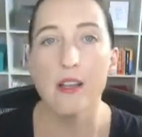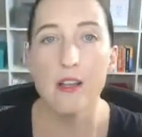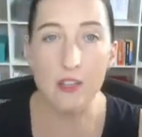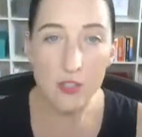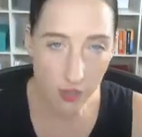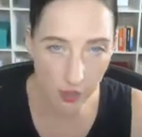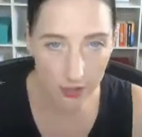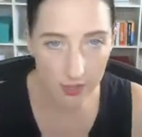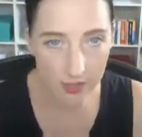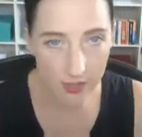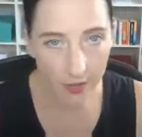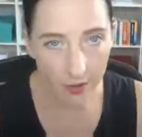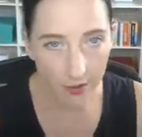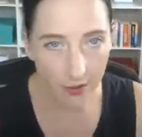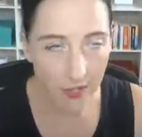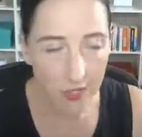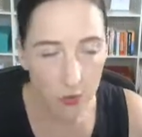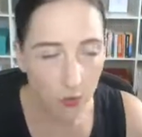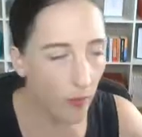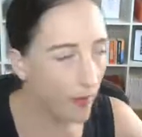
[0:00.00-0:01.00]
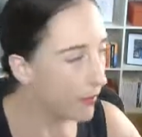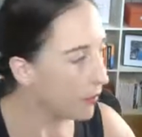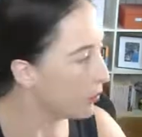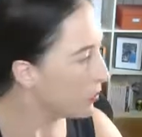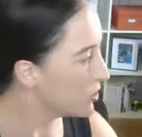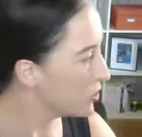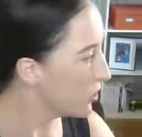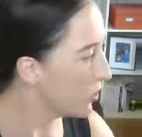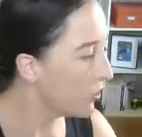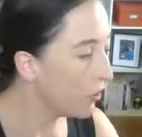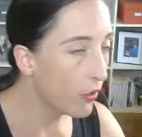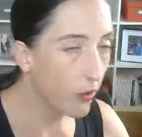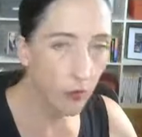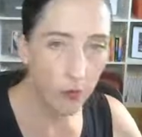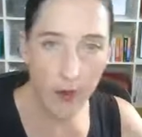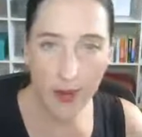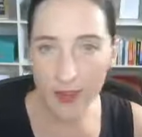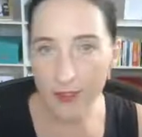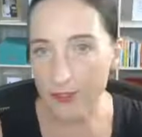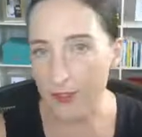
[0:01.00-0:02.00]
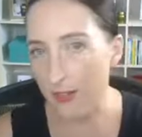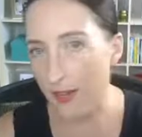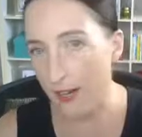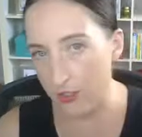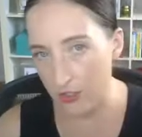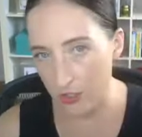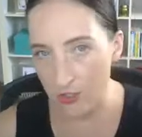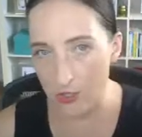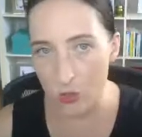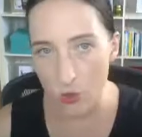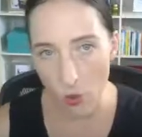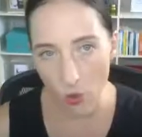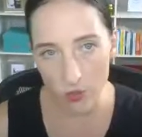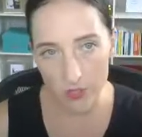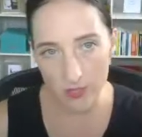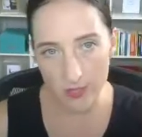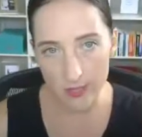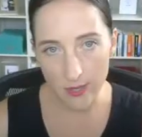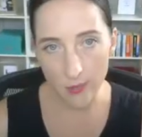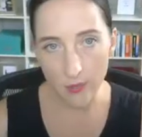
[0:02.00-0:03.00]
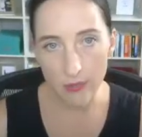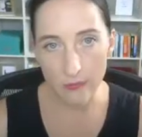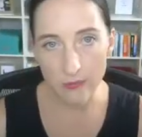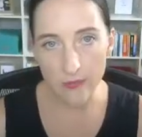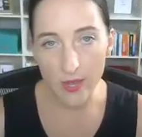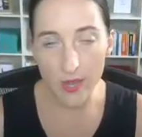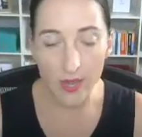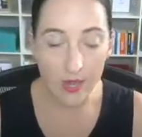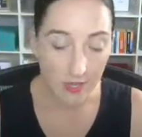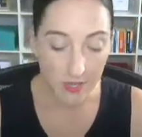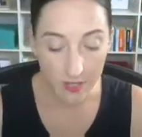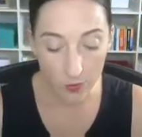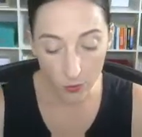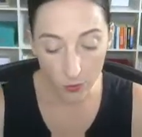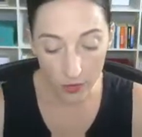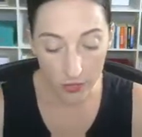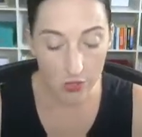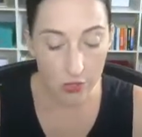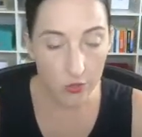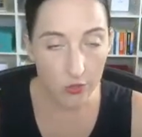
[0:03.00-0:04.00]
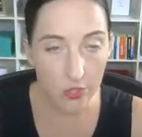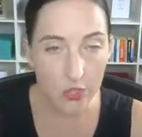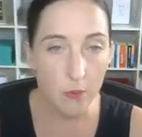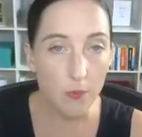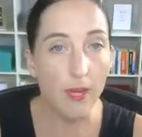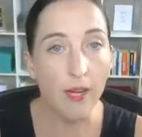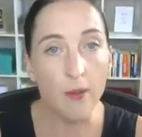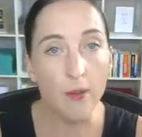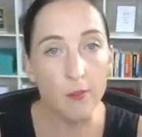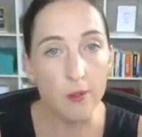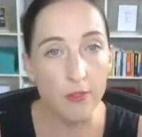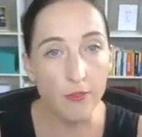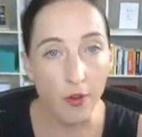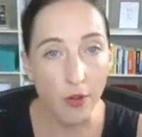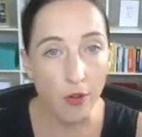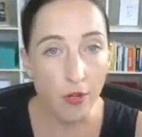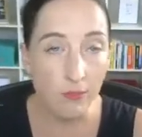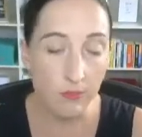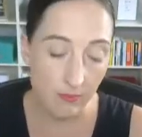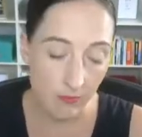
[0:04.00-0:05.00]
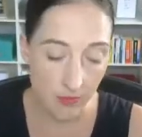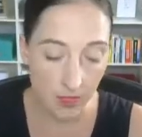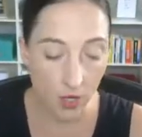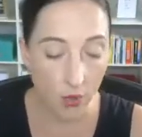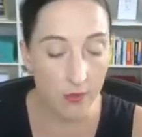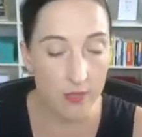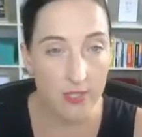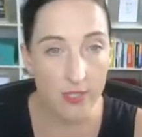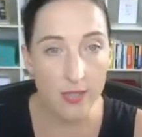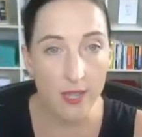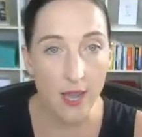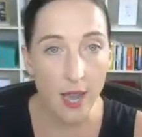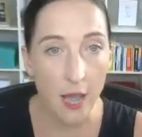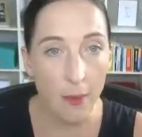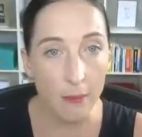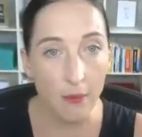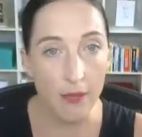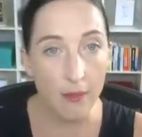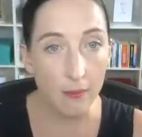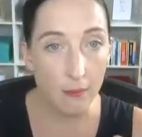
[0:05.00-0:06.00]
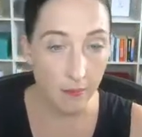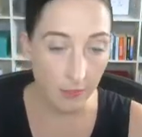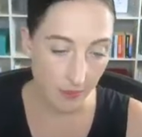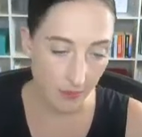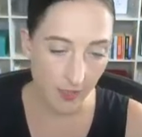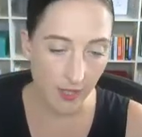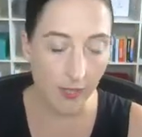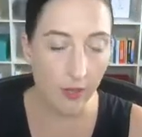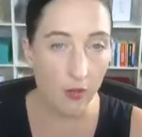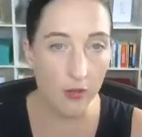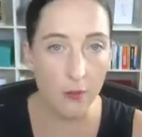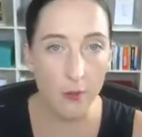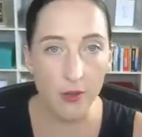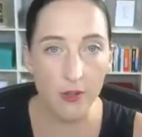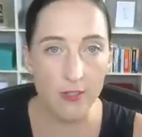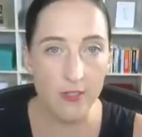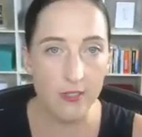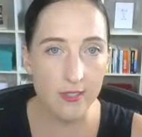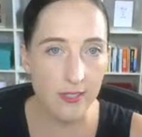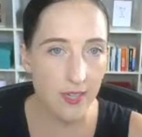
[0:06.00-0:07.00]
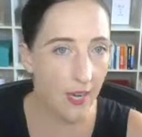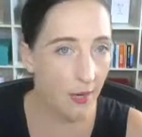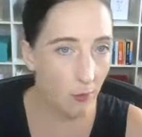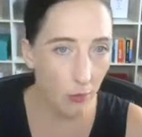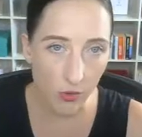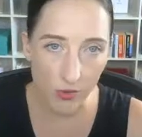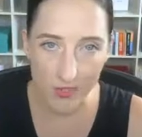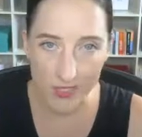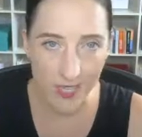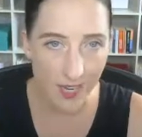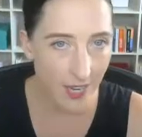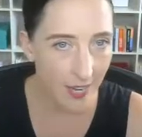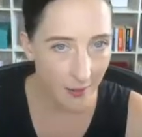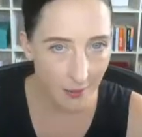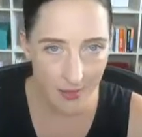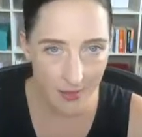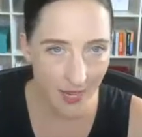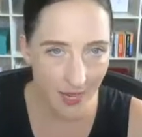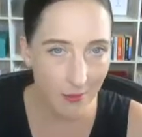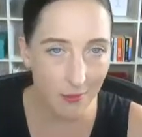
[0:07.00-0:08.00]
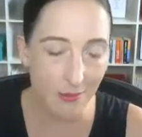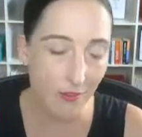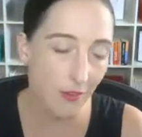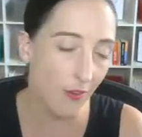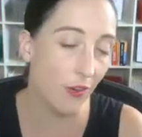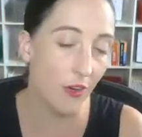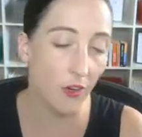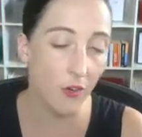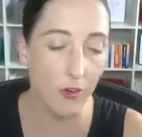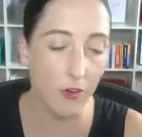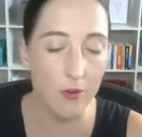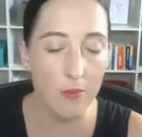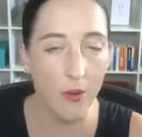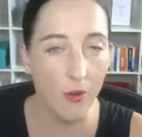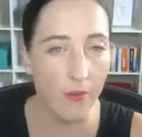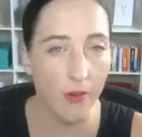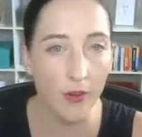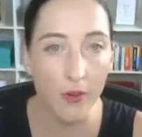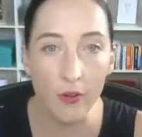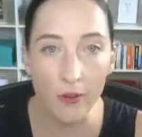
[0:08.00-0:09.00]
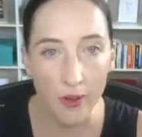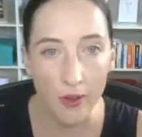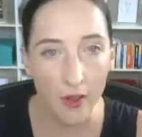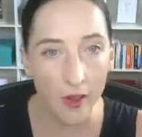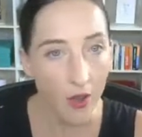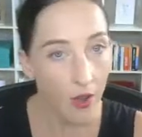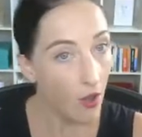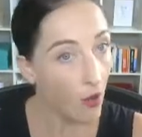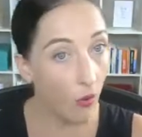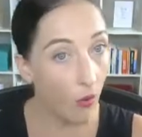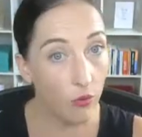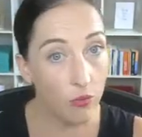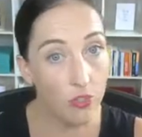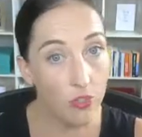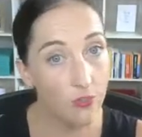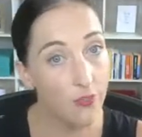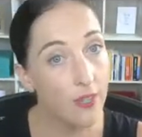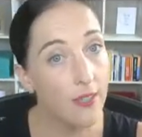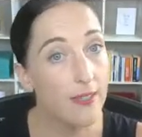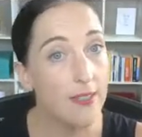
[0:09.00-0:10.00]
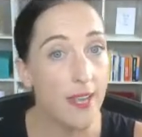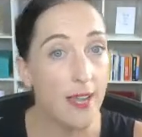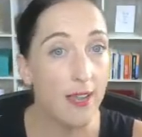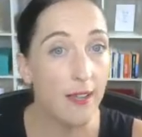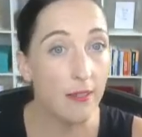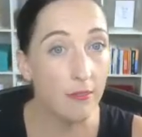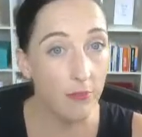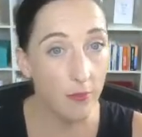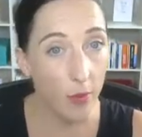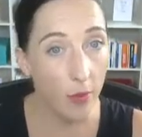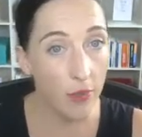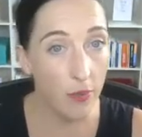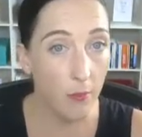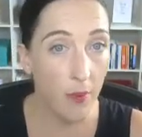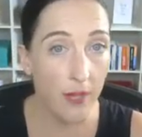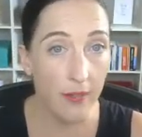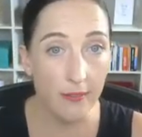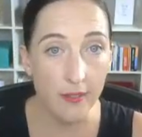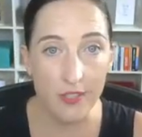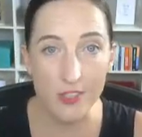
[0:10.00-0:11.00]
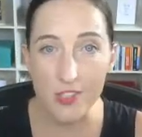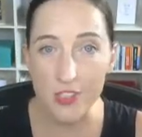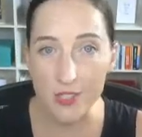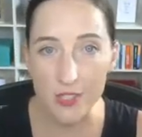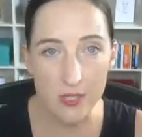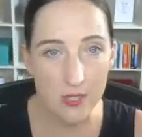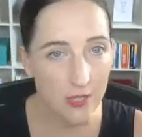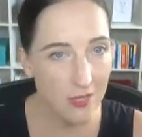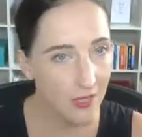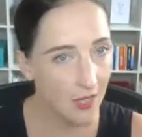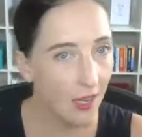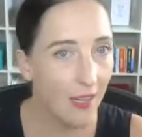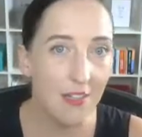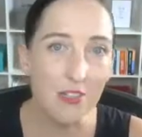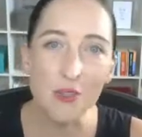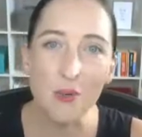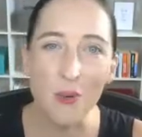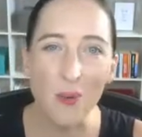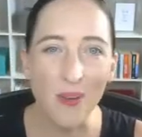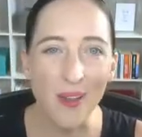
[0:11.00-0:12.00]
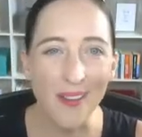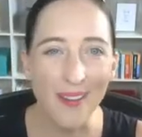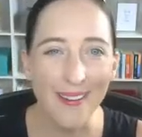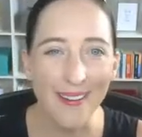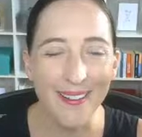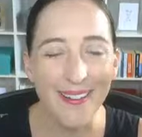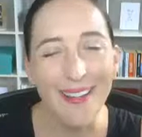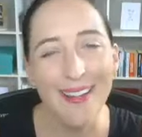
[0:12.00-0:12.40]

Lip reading: So those scenarios where you would turn around and actually talk to someone. So what you do is you pick up your phone, go into the app, click on the person's name or the team's name if you've got a group going on, hold your finger down on the button and just start talking.